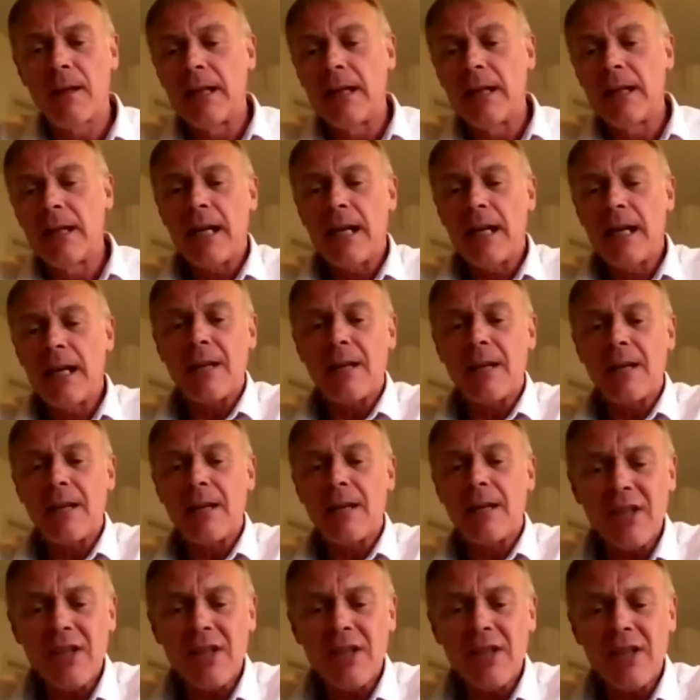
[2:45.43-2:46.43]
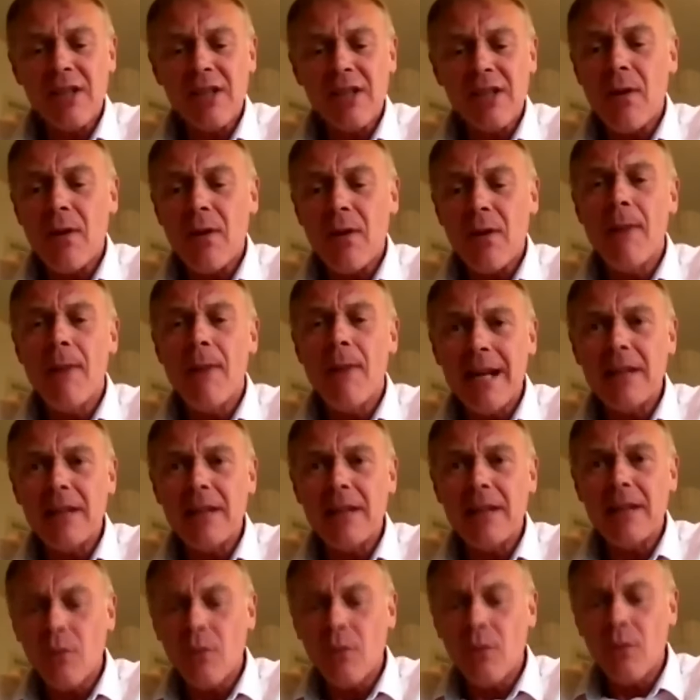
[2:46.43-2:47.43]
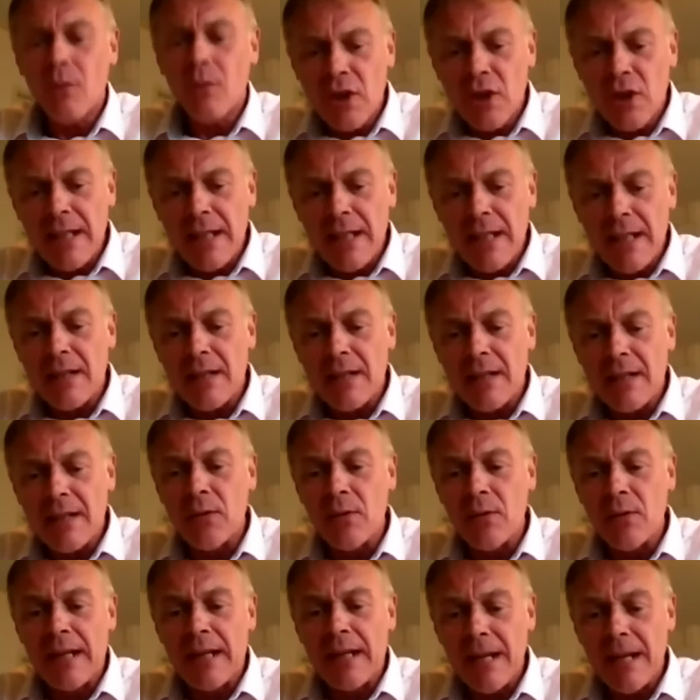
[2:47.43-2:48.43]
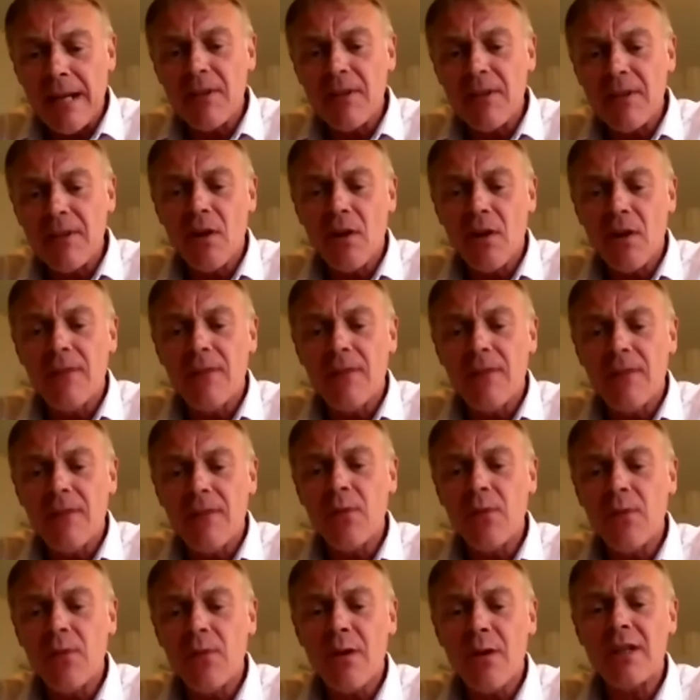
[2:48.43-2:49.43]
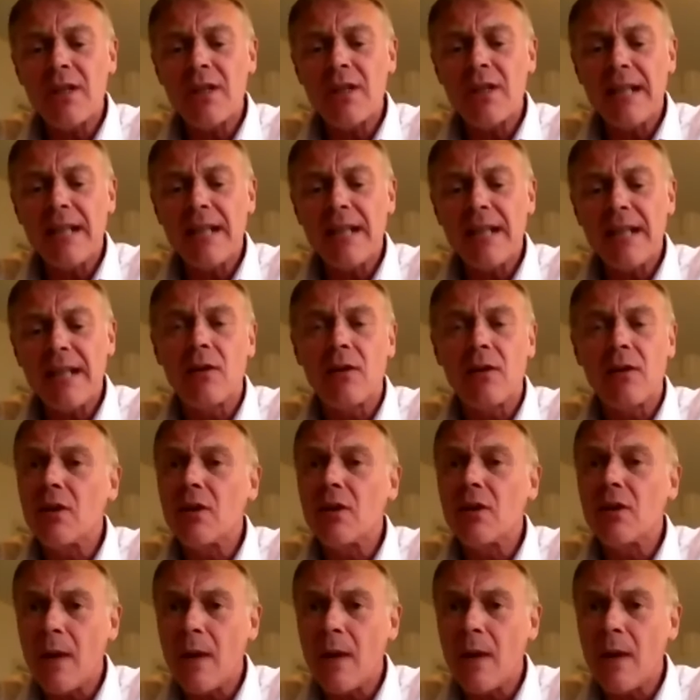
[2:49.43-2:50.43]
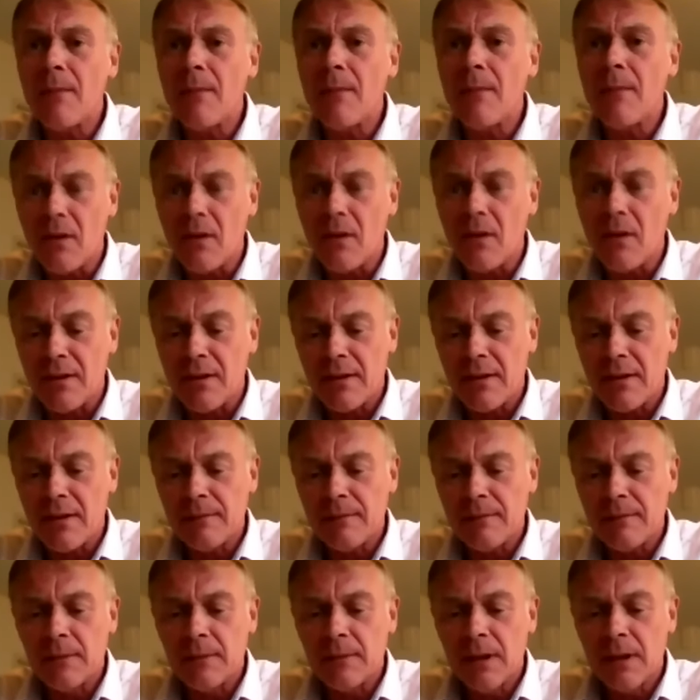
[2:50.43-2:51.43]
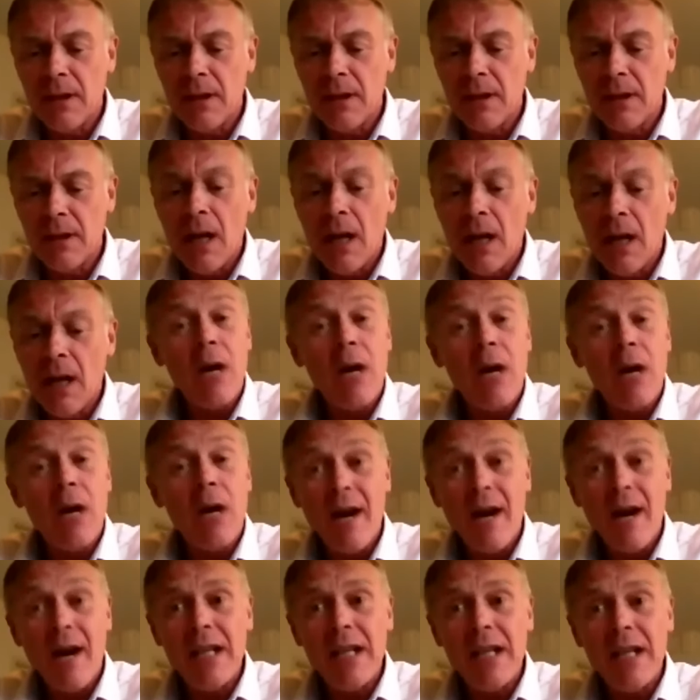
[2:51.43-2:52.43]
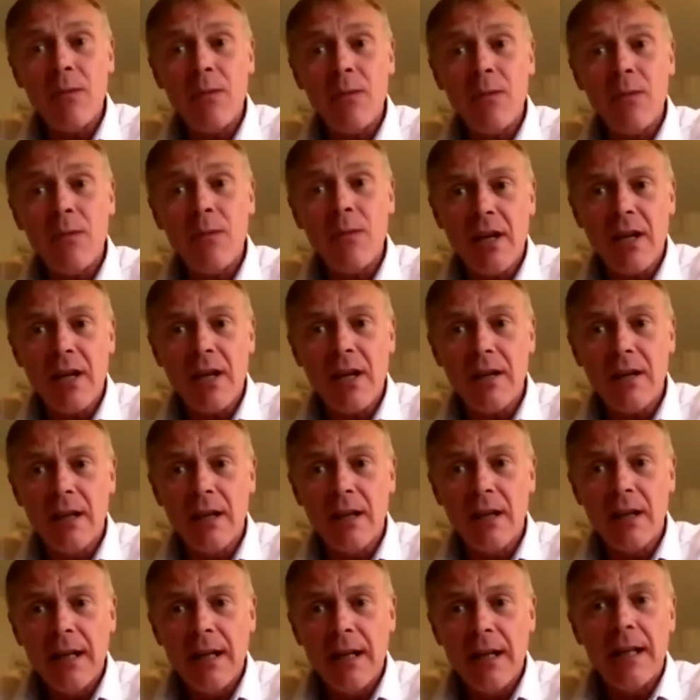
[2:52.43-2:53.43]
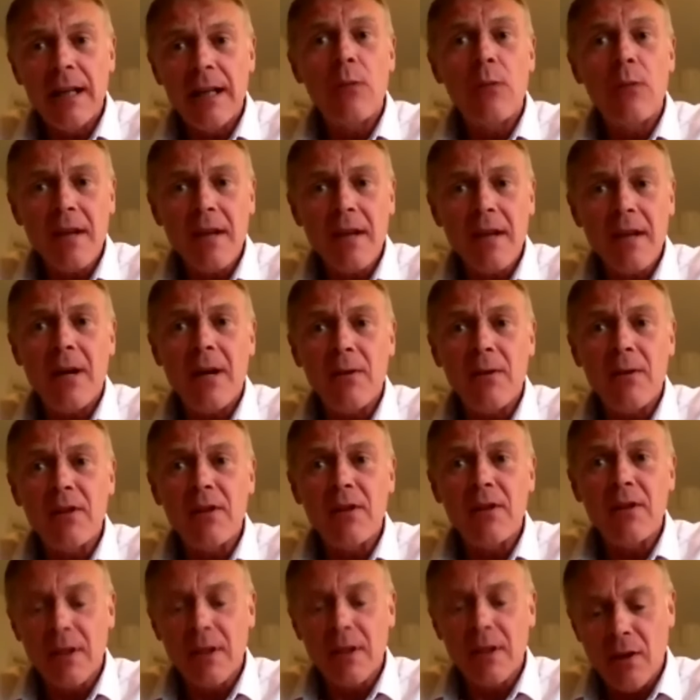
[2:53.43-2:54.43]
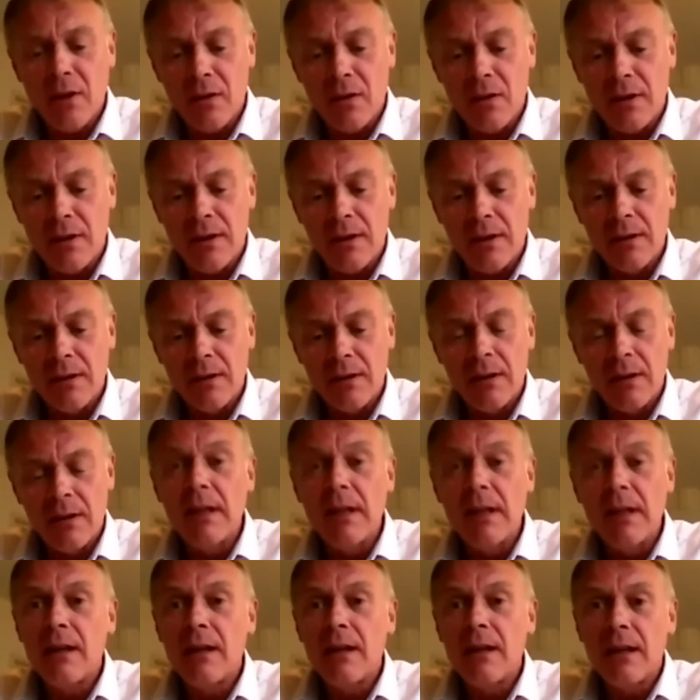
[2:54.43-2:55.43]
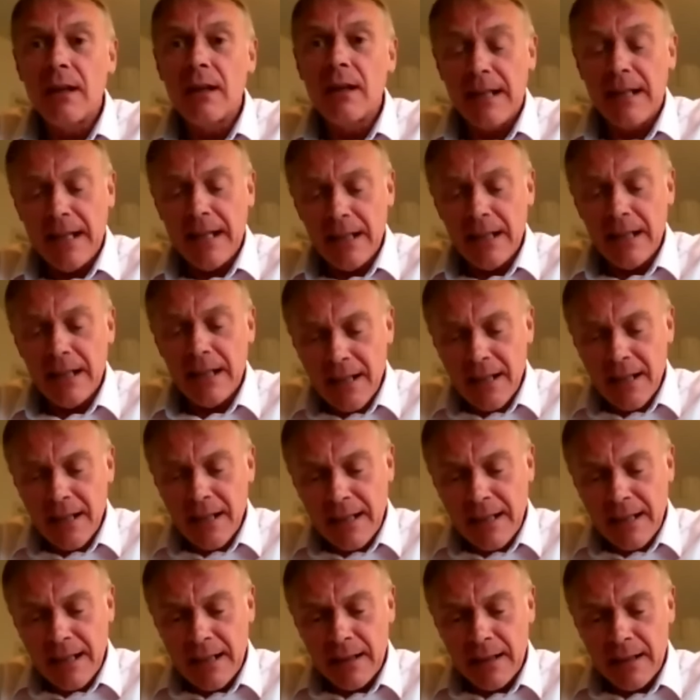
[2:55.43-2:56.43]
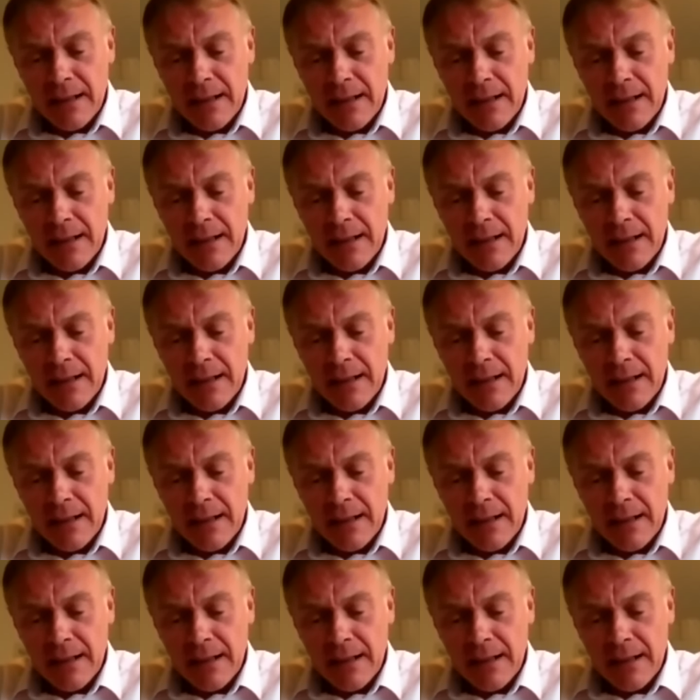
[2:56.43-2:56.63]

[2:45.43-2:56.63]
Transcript: It's a message about a man called Jesus who came to earth 2,000 years ago and dwelt among us. And while he was here, he went about doing good. He healed the sick.